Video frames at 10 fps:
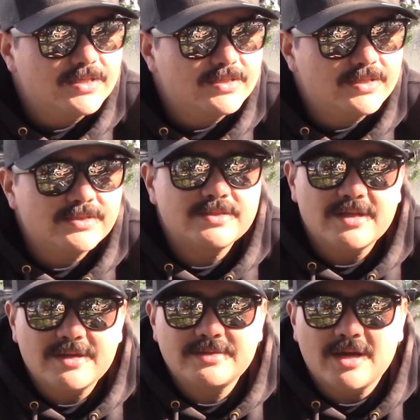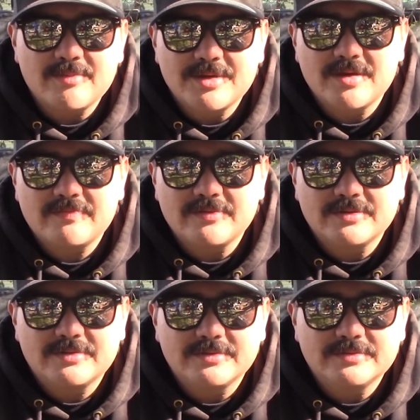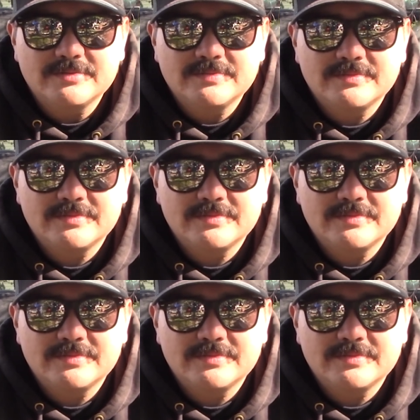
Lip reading: takes a lot of time and effort to